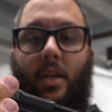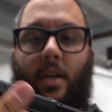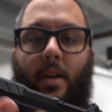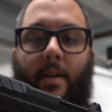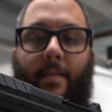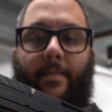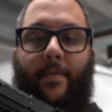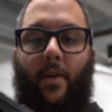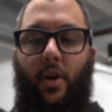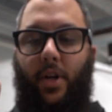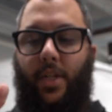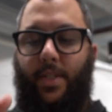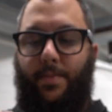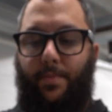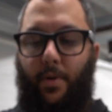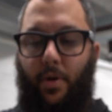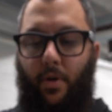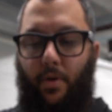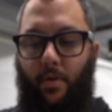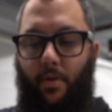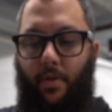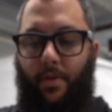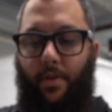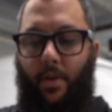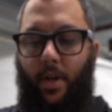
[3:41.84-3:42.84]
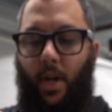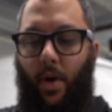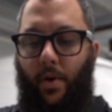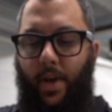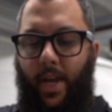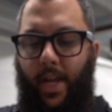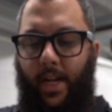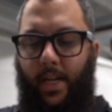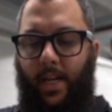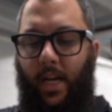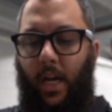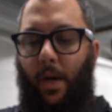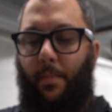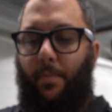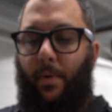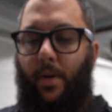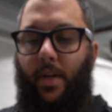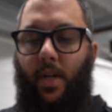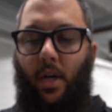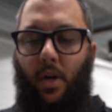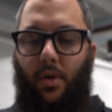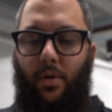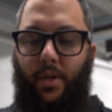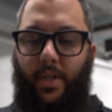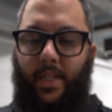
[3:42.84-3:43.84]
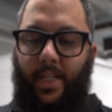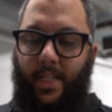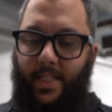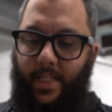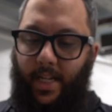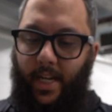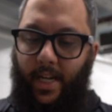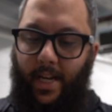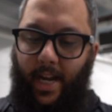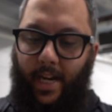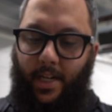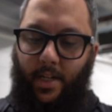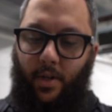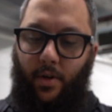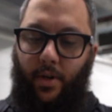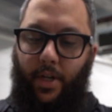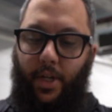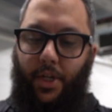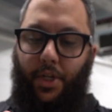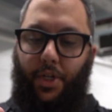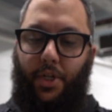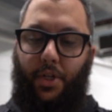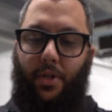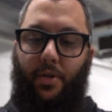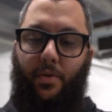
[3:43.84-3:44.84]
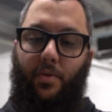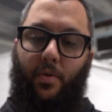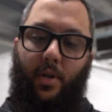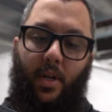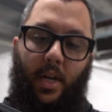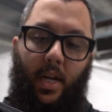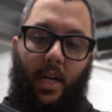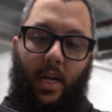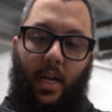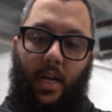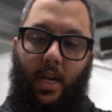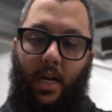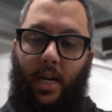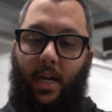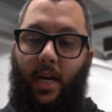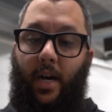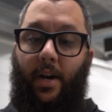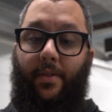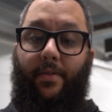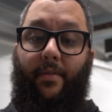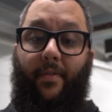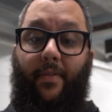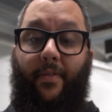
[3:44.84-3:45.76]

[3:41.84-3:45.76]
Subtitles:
very smooth, no hiccup, no disconnector issue. The